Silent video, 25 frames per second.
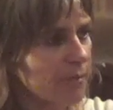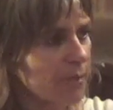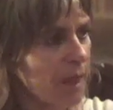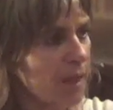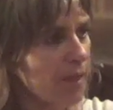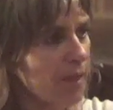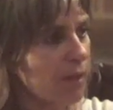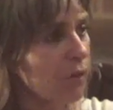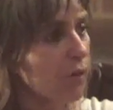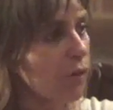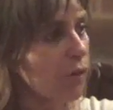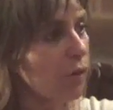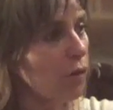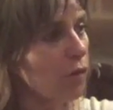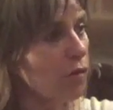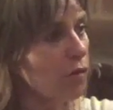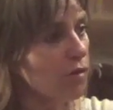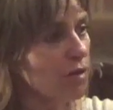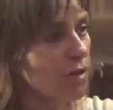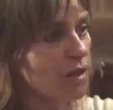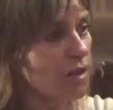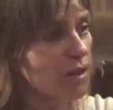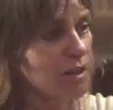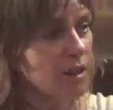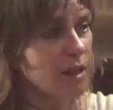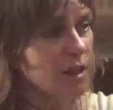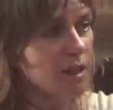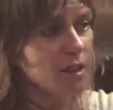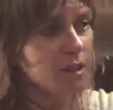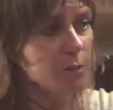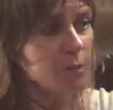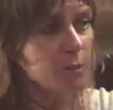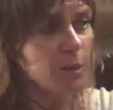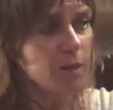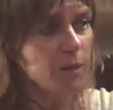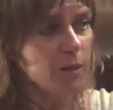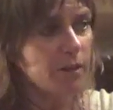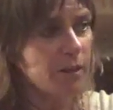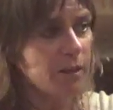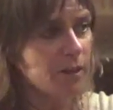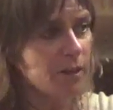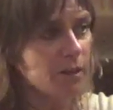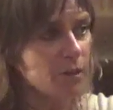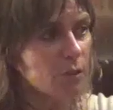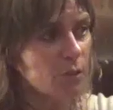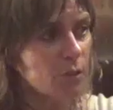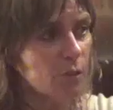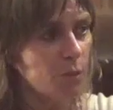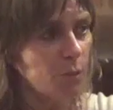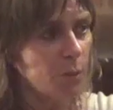And of course this
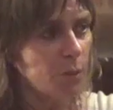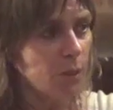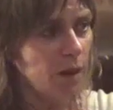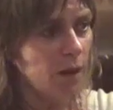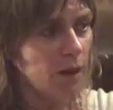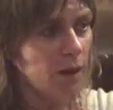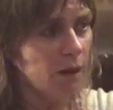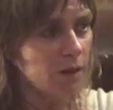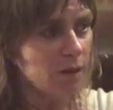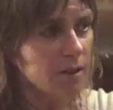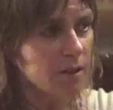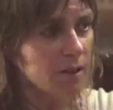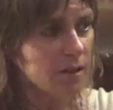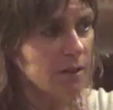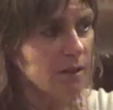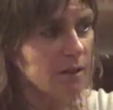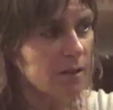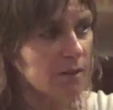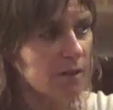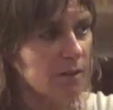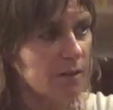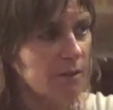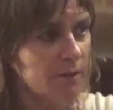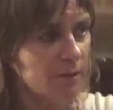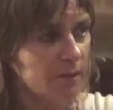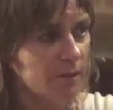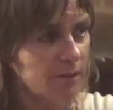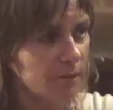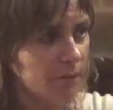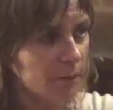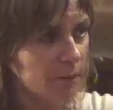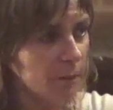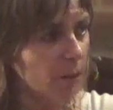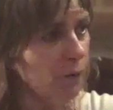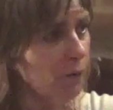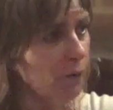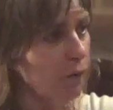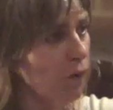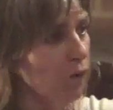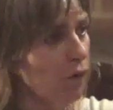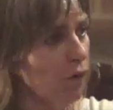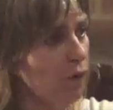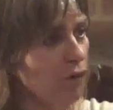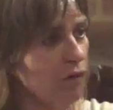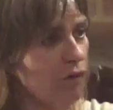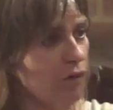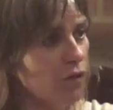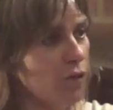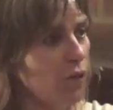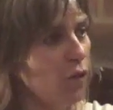experience will pass. Of
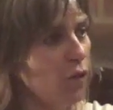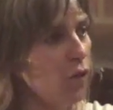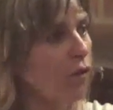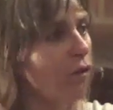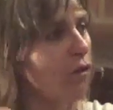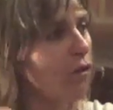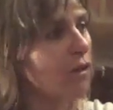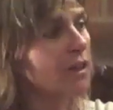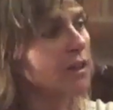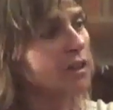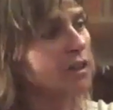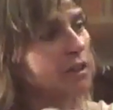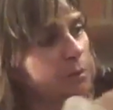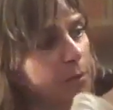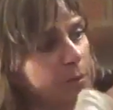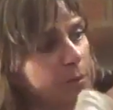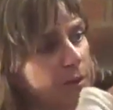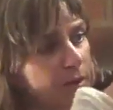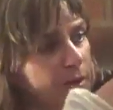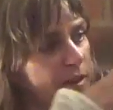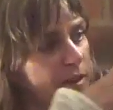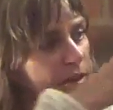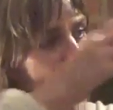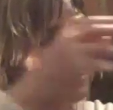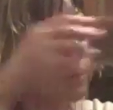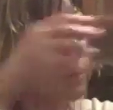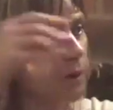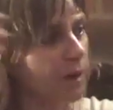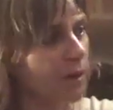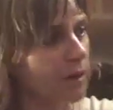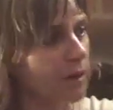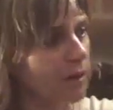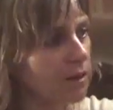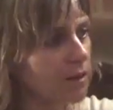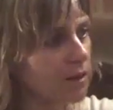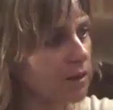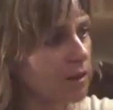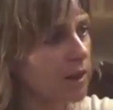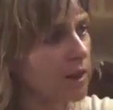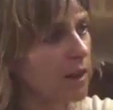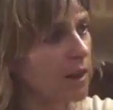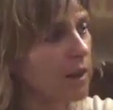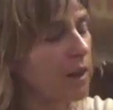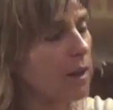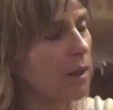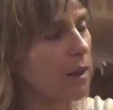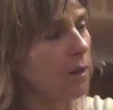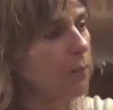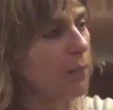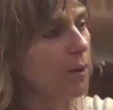course, all experience pass,
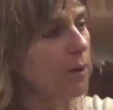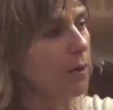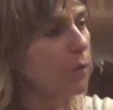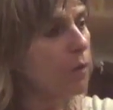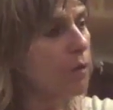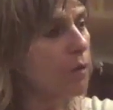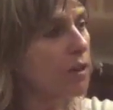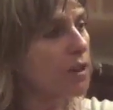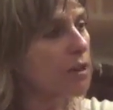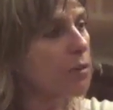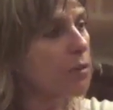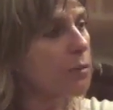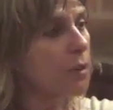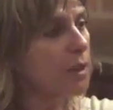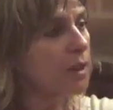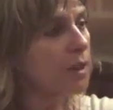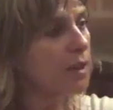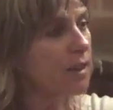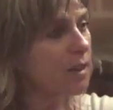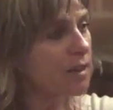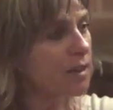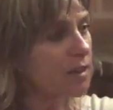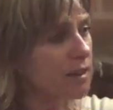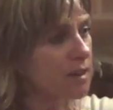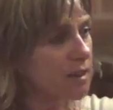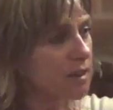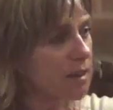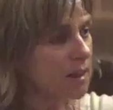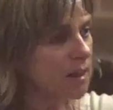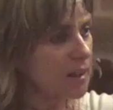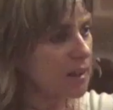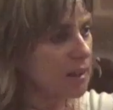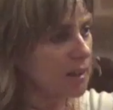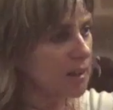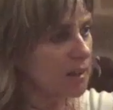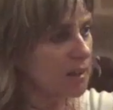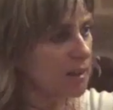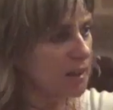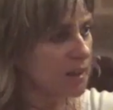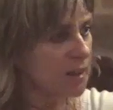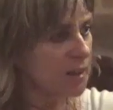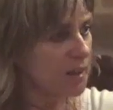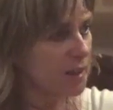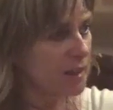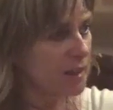but what is being seen